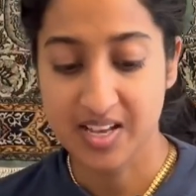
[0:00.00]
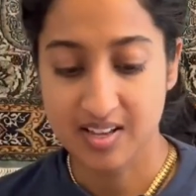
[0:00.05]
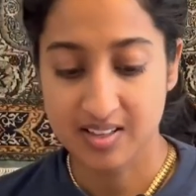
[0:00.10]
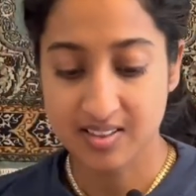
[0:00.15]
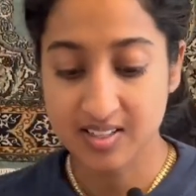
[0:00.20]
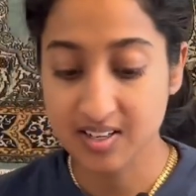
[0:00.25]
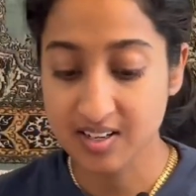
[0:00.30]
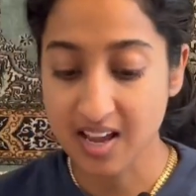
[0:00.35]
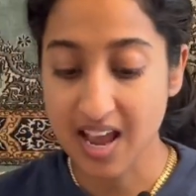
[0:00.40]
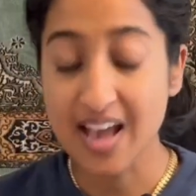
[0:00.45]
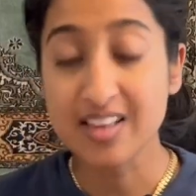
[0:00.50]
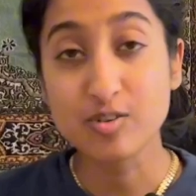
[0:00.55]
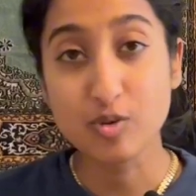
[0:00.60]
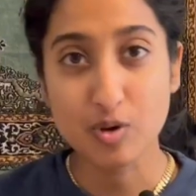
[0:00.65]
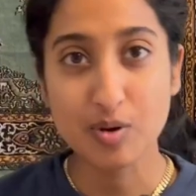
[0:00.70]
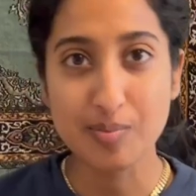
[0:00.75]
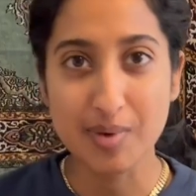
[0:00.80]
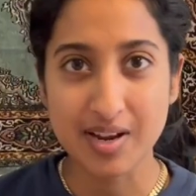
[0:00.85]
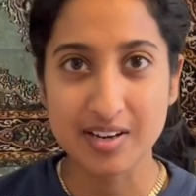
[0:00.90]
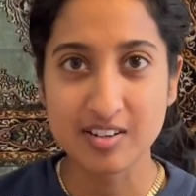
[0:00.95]
As a
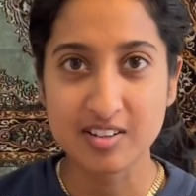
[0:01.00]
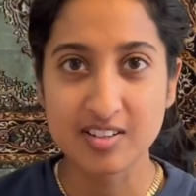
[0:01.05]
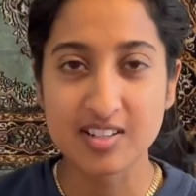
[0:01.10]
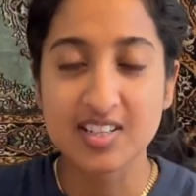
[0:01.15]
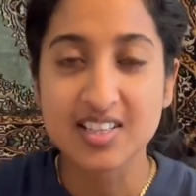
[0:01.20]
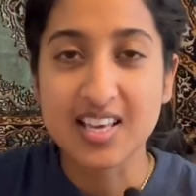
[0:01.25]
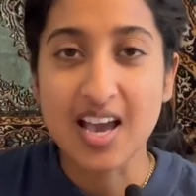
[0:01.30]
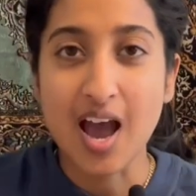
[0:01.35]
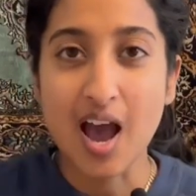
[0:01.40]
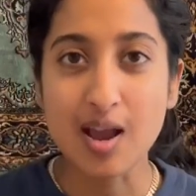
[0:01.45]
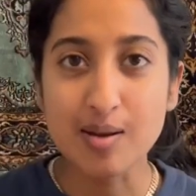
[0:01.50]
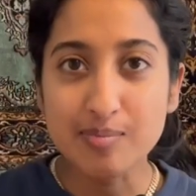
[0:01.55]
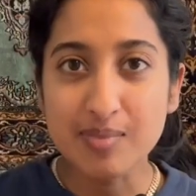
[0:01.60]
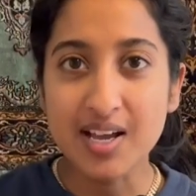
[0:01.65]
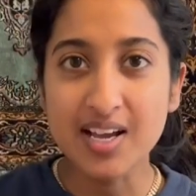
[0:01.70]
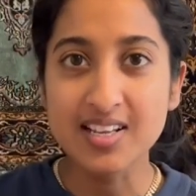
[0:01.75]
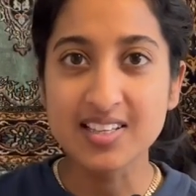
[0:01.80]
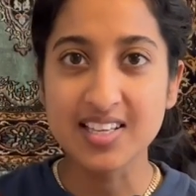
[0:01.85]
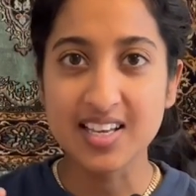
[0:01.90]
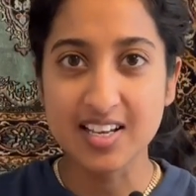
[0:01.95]
reminder, the
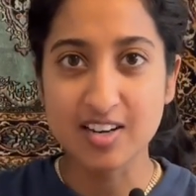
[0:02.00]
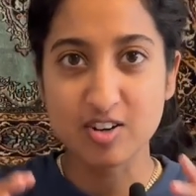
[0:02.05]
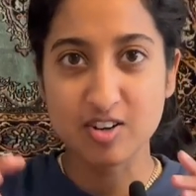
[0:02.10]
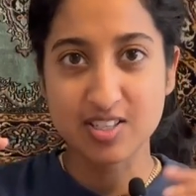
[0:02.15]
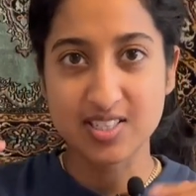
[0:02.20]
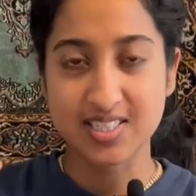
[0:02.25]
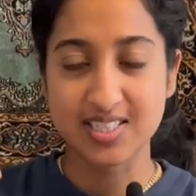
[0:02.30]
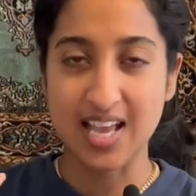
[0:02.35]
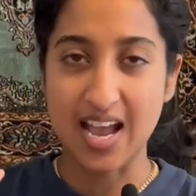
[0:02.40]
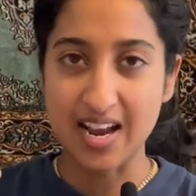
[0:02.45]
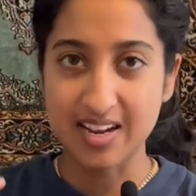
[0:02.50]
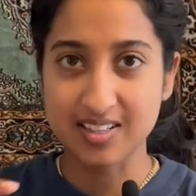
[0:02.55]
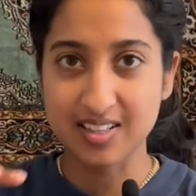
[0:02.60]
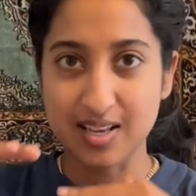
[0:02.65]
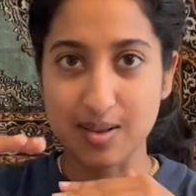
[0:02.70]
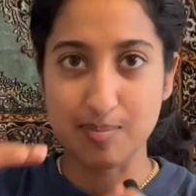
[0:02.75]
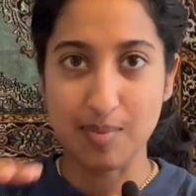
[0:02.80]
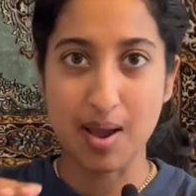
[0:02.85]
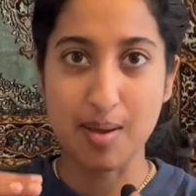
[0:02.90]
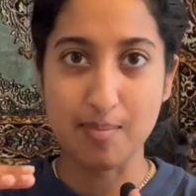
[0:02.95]
timelines intersect
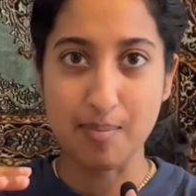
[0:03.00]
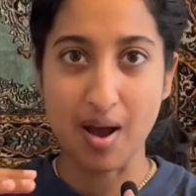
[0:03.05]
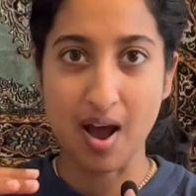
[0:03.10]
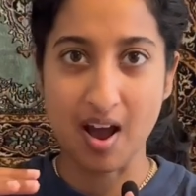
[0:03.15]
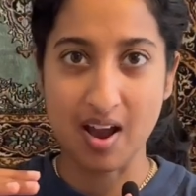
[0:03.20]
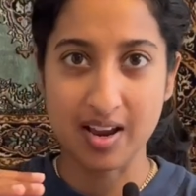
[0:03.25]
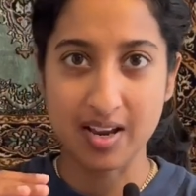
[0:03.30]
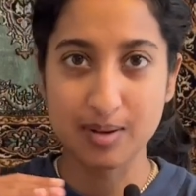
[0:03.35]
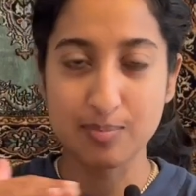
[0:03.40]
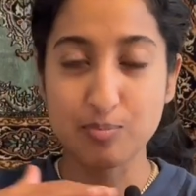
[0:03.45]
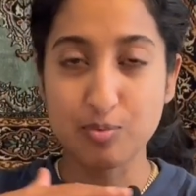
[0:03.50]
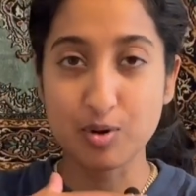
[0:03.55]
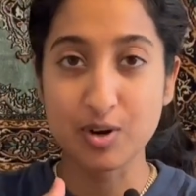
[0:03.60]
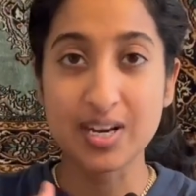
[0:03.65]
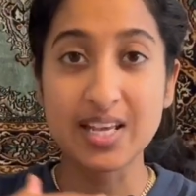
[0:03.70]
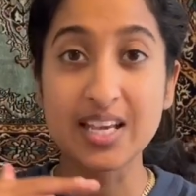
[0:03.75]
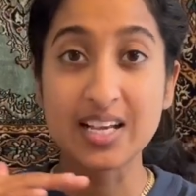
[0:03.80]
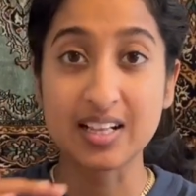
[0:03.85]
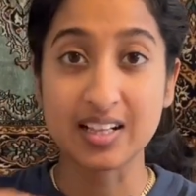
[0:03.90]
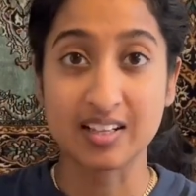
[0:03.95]
in my mind
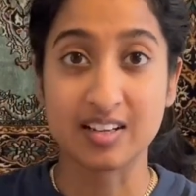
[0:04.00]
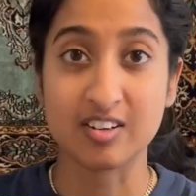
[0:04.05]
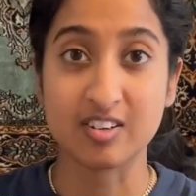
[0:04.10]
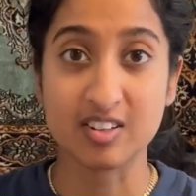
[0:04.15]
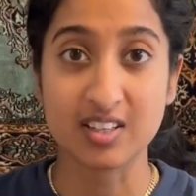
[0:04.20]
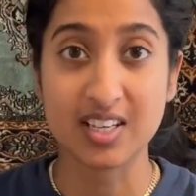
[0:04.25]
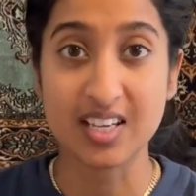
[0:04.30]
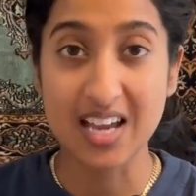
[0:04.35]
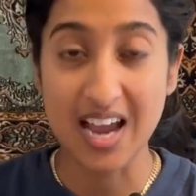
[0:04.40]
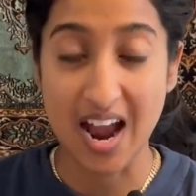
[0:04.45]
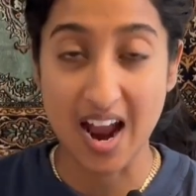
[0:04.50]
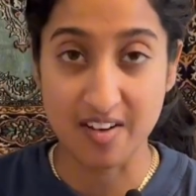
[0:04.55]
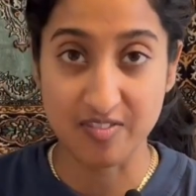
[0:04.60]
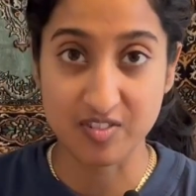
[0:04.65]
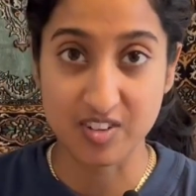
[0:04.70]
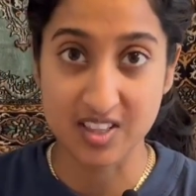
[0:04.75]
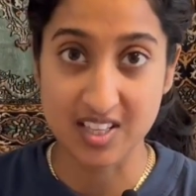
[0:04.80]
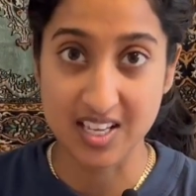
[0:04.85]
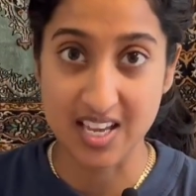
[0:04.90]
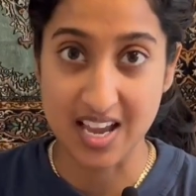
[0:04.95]
pretty clearly
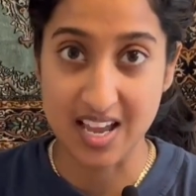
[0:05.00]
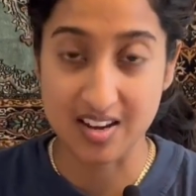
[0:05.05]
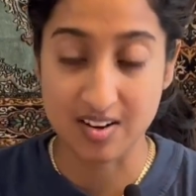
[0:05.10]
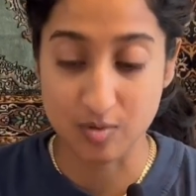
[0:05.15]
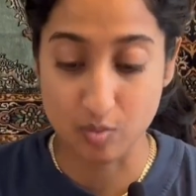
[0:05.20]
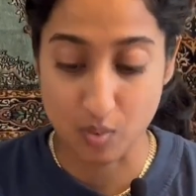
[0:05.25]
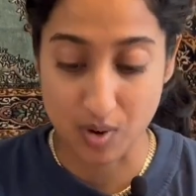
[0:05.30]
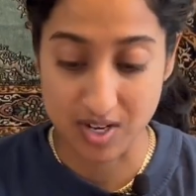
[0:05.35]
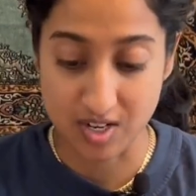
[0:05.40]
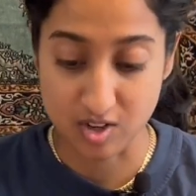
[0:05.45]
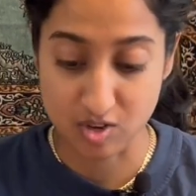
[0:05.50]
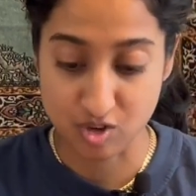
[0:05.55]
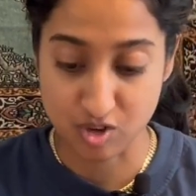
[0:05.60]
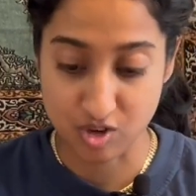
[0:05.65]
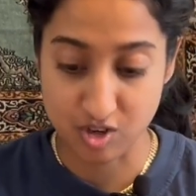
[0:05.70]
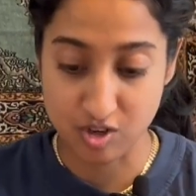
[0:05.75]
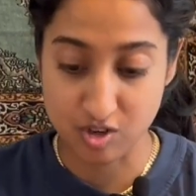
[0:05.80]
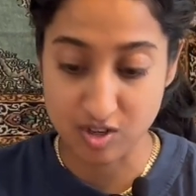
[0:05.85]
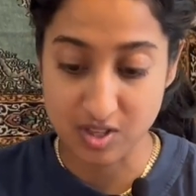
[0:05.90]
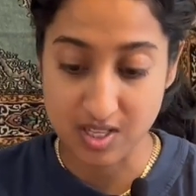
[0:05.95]
after the end of Wind and
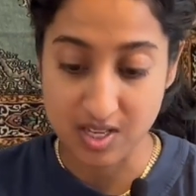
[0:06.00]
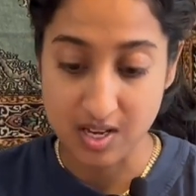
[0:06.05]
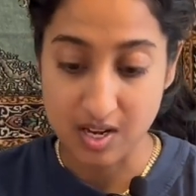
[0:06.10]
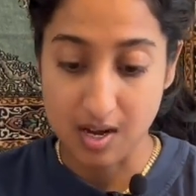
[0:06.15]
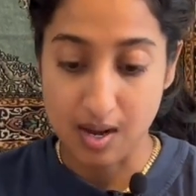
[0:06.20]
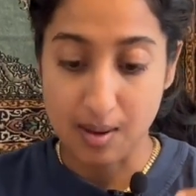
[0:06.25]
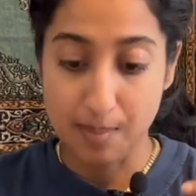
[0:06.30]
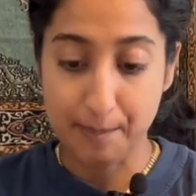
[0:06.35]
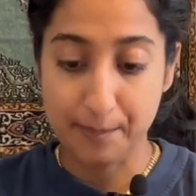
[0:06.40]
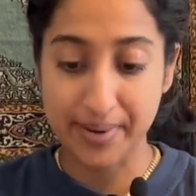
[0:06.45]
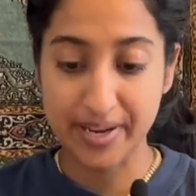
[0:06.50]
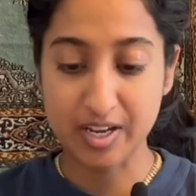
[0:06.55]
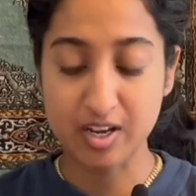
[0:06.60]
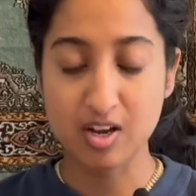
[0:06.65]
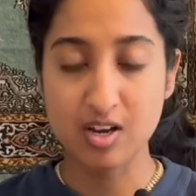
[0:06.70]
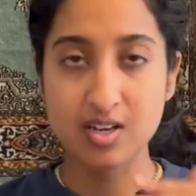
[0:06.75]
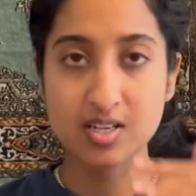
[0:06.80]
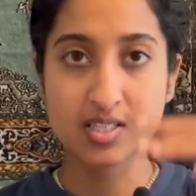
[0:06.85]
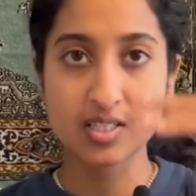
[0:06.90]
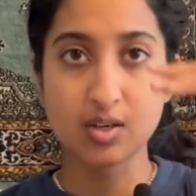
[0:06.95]
Truth,
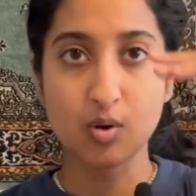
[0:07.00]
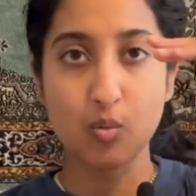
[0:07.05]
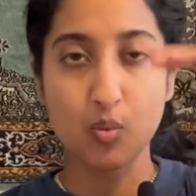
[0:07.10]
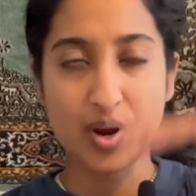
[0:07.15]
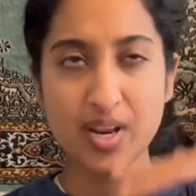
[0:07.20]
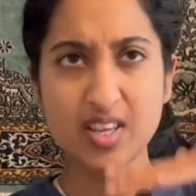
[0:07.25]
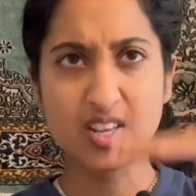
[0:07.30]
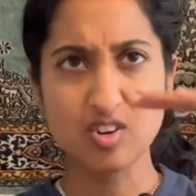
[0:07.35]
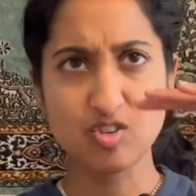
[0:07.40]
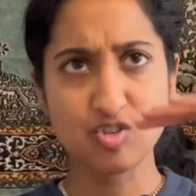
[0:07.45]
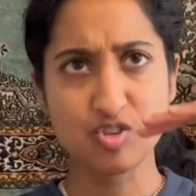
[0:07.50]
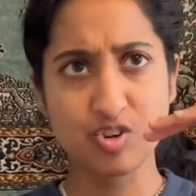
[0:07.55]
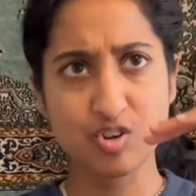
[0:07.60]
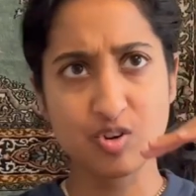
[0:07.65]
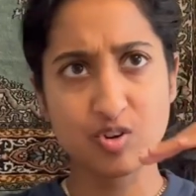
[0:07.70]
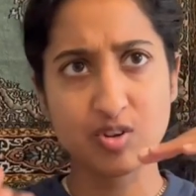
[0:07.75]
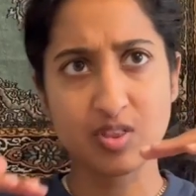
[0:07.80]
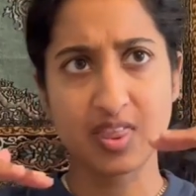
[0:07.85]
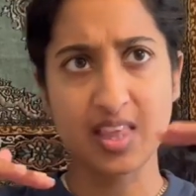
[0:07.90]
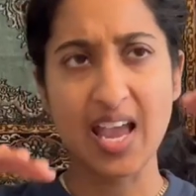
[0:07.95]
because Wind and
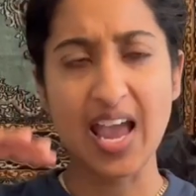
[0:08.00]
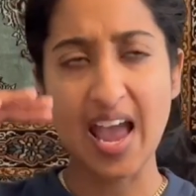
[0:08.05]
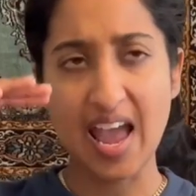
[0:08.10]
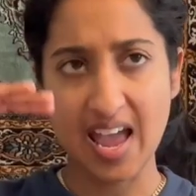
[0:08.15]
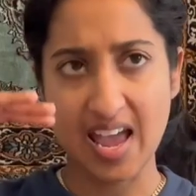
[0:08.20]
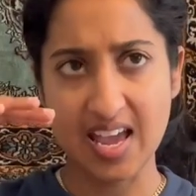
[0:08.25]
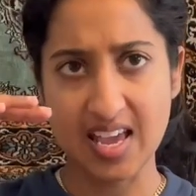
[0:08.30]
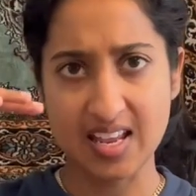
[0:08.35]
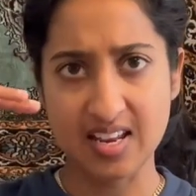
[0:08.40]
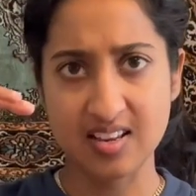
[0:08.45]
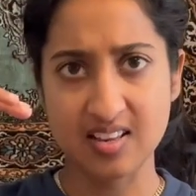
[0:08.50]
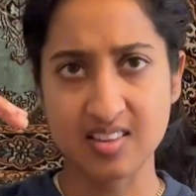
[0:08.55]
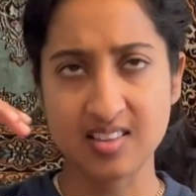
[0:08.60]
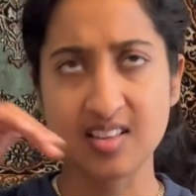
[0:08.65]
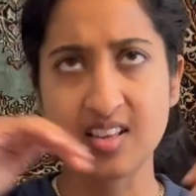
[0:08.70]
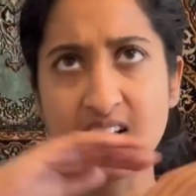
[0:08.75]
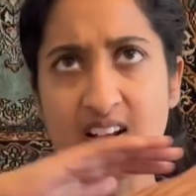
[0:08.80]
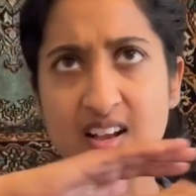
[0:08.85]
Truth ends